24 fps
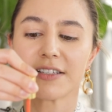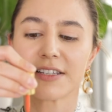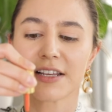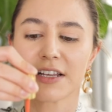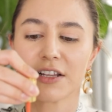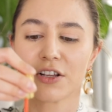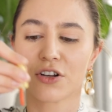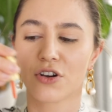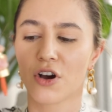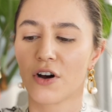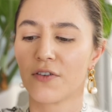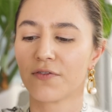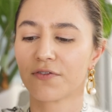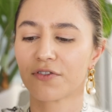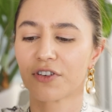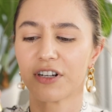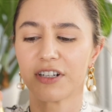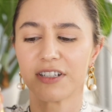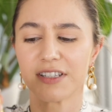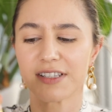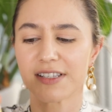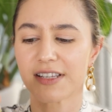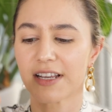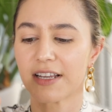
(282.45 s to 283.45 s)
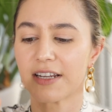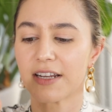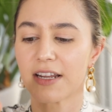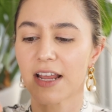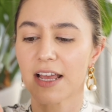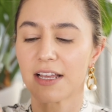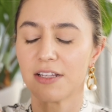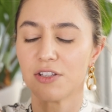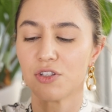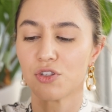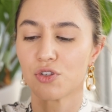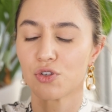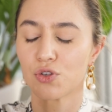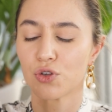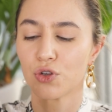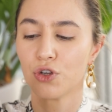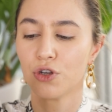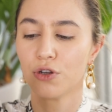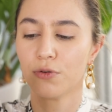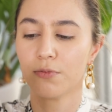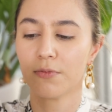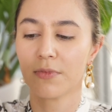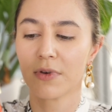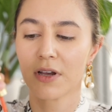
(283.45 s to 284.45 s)
teleconference and, and
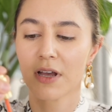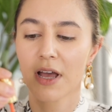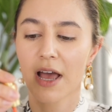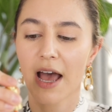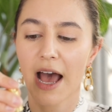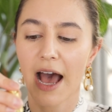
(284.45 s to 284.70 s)
Zoom